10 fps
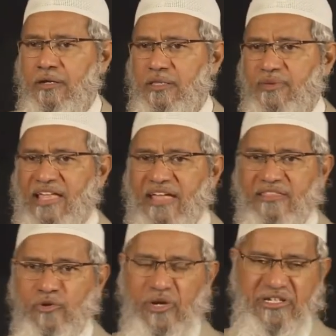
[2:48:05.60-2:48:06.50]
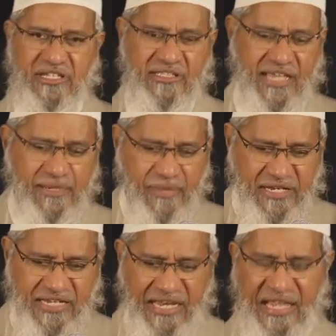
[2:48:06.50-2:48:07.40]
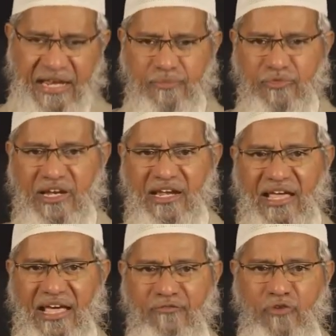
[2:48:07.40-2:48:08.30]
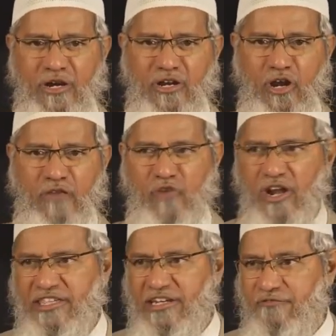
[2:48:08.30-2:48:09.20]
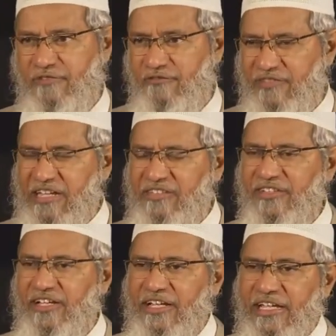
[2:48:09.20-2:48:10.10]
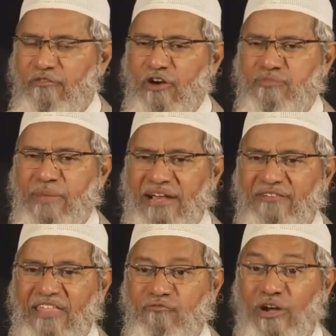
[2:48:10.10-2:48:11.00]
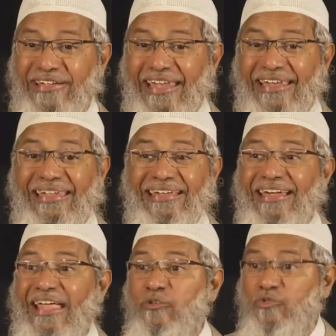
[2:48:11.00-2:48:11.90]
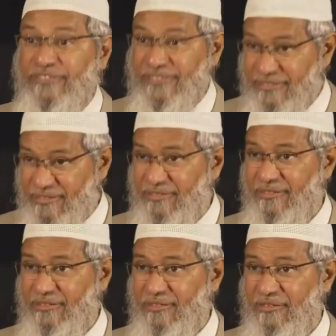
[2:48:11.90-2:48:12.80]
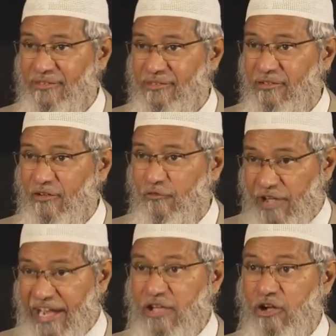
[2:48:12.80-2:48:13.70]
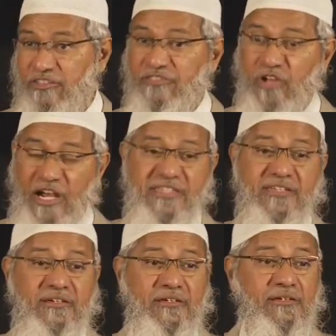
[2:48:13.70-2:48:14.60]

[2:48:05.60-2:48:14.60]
Without the question that, mashallah, alhamdulillah, I've got a lot of knowledge in different fields. He wants my advice. What technique did I use for getting all this knowledge?